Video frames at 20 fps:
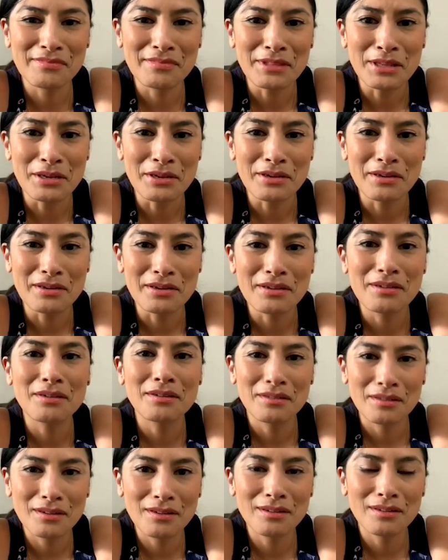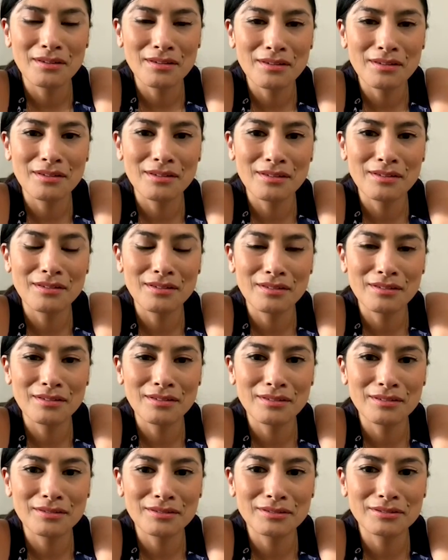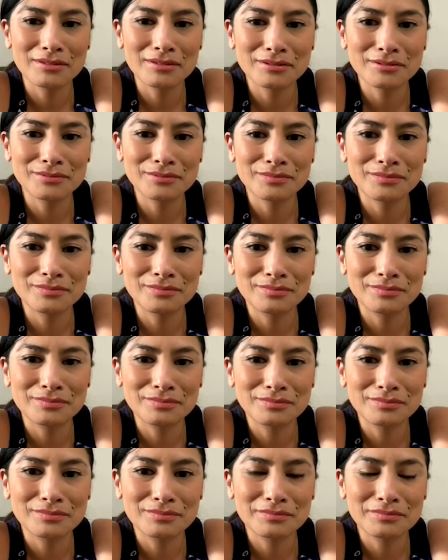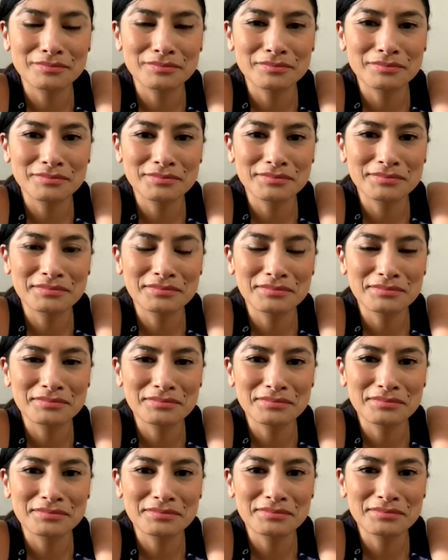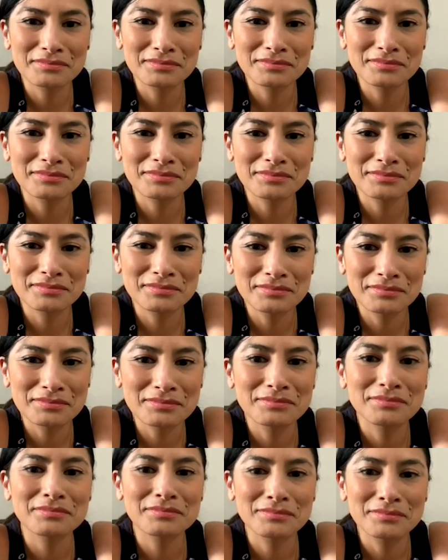[no speech]